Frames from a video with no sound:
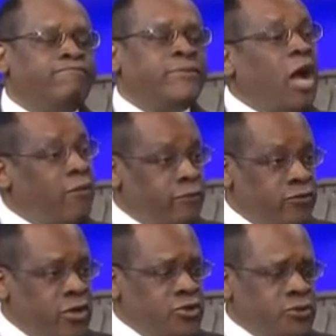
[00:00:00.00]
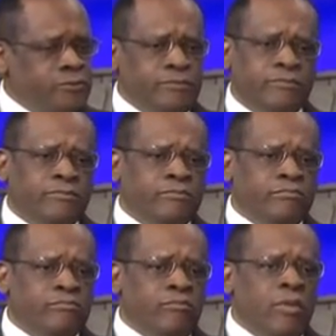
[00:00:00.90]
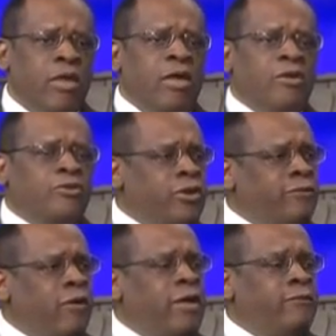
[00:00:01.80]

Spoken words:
conversation. Certified